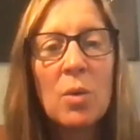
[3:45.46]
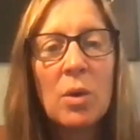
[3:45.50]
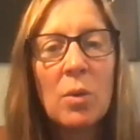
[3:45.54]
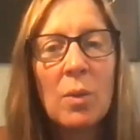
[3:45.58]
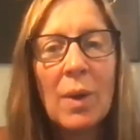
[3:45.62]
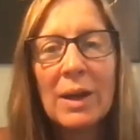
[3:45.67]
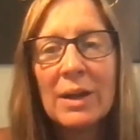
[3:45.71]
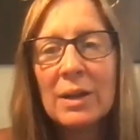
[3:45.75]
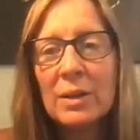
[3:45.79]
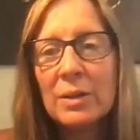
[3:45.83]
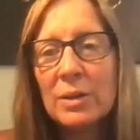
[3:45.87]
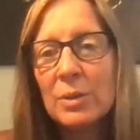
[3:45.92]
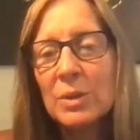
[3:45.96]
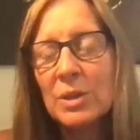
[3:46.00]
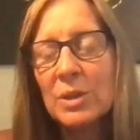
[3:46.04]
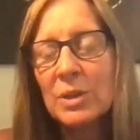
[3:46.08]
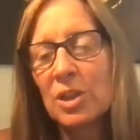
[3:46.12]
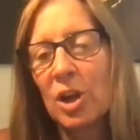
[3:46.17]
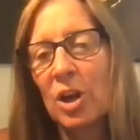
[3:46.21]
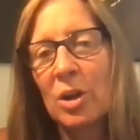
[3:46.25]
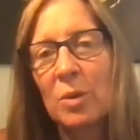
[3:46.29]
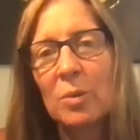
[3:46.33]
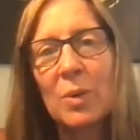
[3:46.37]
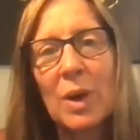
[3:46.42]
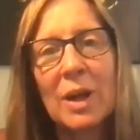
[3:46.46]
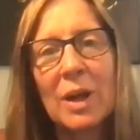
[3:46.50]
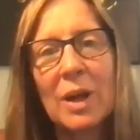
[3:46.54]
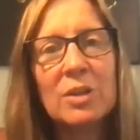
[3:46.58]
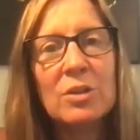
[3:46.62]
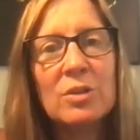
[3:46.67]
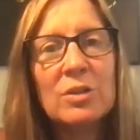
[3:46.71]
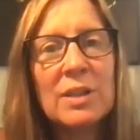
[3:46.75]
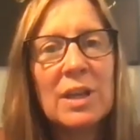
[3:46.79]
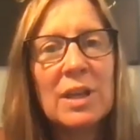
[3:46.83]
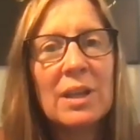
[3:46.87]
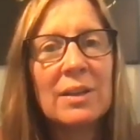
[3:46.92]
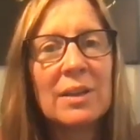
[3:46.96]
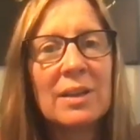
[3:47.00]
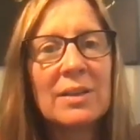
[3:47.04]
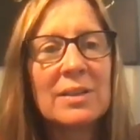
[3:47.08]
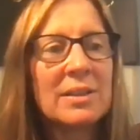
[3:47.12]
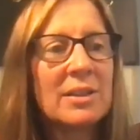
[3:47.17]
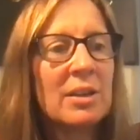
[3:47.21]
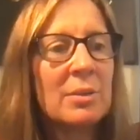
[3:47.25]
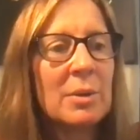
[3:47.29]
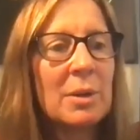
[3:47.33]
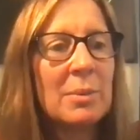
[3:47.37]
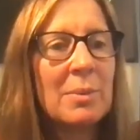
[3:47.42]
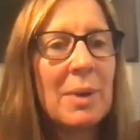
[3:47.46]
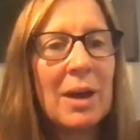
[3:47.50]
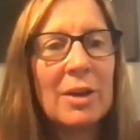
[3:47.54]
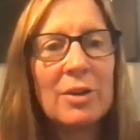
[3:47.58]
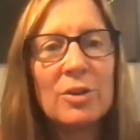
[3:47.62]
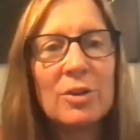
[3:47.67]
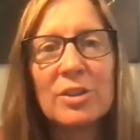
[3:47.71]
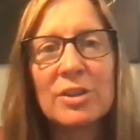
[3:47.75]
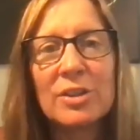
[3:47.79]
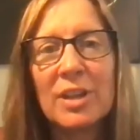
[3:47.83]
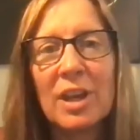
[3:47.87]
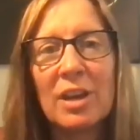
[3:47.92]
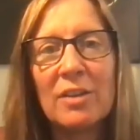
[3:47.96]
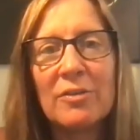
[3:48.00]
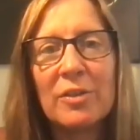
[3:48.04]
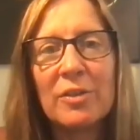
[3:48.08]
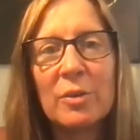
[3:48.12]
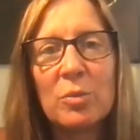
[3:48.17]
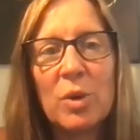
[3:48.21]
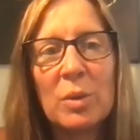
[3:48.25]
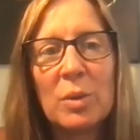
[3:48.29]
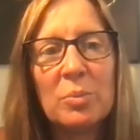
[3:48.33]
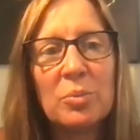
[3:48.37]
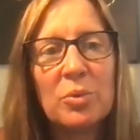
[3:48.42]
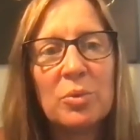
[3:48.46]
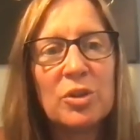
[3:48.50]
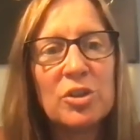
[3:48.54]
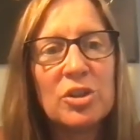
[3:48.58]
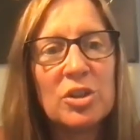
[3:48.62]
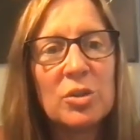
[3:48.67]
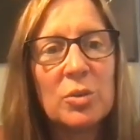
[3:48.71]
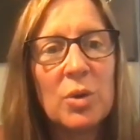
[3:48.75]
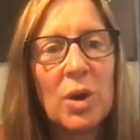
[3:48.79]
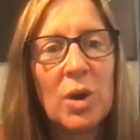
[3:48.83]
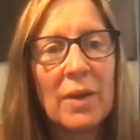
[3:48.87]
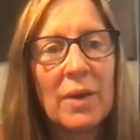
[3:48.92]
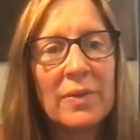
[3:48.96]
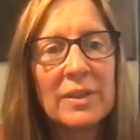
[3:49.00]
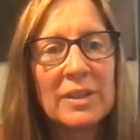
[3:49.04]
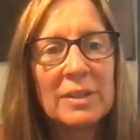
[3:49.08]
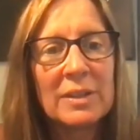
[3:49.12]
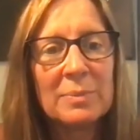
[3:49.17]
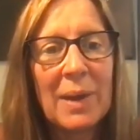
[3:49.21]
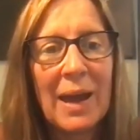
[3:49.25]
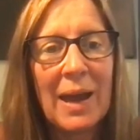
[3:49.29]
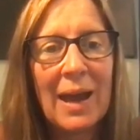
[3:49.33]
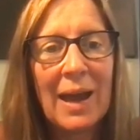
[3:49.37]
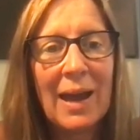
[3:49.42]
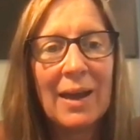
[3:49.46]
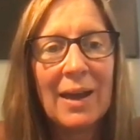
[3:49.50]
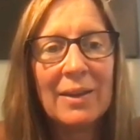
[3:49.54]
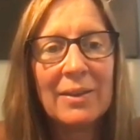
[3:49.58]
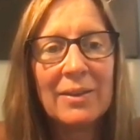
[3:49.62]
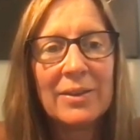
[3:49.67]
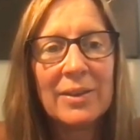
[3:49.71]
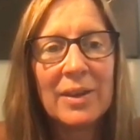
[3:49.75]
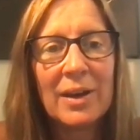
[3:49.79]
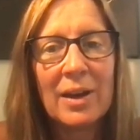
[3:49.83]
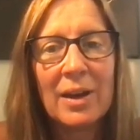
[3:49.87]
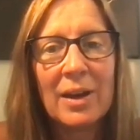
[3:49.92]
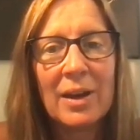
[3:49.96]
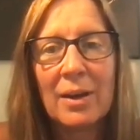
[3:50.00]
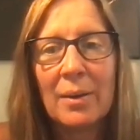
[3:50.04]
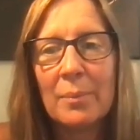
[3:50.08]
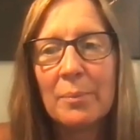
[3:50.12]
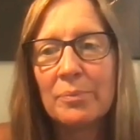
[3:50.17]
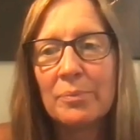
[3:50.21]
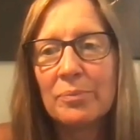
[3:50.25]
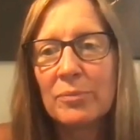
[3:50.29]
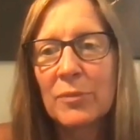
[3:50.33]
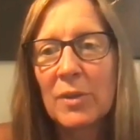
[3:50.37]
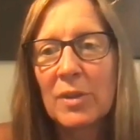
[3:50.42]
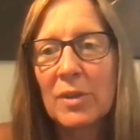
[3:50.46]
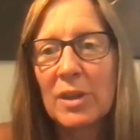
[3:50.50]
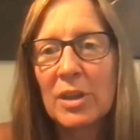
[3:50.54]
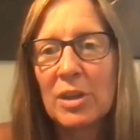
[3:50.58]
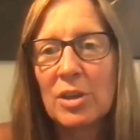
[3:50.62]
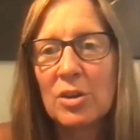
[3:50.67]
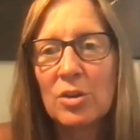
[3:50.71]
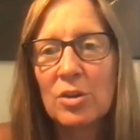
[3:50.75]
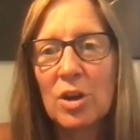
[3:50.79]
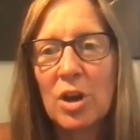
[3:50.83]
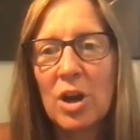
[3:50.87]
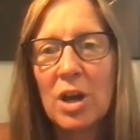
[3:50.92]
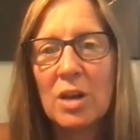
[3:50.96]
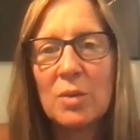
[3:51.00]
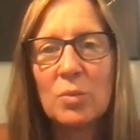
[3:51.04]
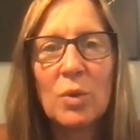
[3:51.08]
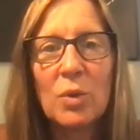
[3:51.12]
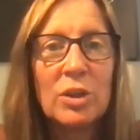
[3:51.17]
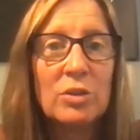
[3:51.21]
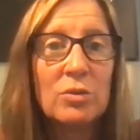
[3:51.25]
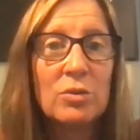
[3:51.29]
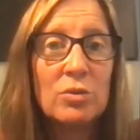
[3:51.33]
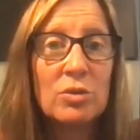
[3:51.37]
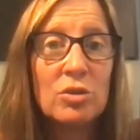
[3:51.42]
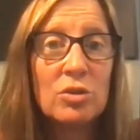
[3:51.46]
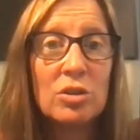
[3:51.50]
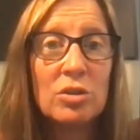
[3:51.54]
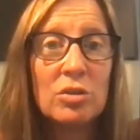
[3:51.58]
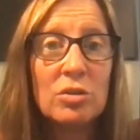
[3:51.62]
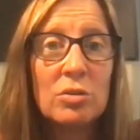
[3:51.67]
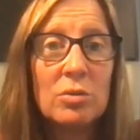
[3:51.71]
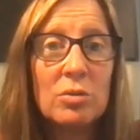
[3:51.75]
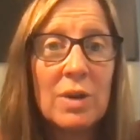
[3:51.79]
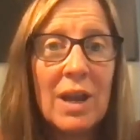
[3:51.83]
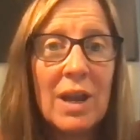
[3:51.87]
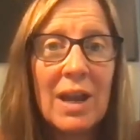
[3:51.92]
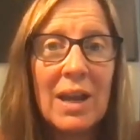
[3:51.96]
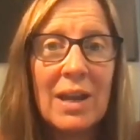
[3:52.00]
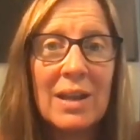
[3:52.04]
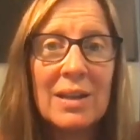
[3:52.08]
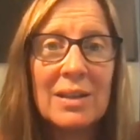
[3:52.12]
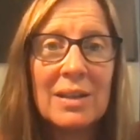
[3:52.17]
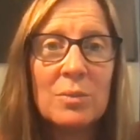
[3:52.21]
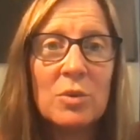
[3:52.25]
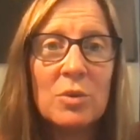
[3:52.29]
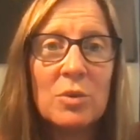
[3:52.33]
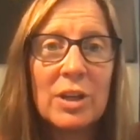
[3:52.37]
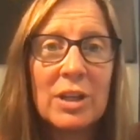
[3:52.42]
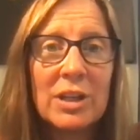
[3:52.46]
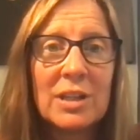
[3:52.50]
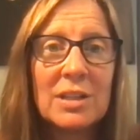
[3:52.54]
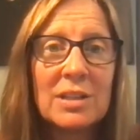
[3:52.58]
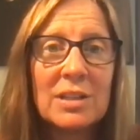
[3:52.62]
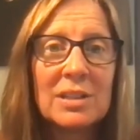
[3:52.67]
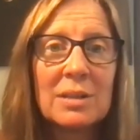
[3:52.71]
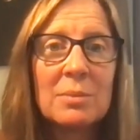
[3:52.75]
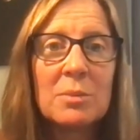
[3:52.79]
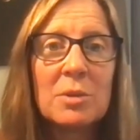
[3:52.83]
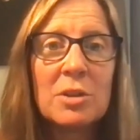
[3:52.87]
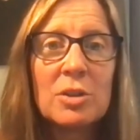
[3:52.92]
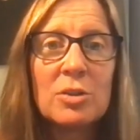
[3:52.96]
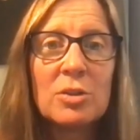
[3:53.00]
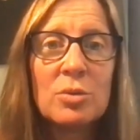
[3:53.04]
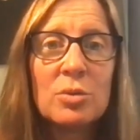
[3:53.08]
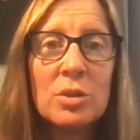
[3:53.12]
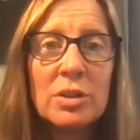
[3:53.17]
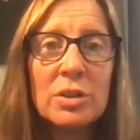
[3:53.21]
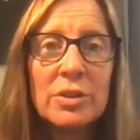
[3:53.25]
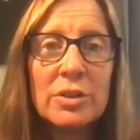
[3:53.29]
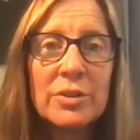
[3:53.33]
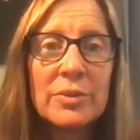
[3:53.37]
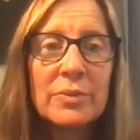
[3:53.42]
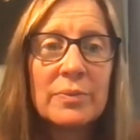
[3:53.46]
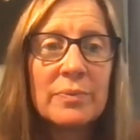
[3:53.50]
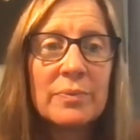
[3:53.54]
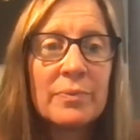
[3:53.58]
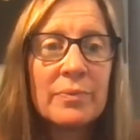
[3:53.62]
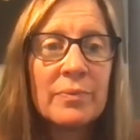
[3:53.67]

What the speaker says: Well, why don't you start by you telling us a little bit about yourself and what put you on this path that you're on, what you do, and then we'll get into some of the tools.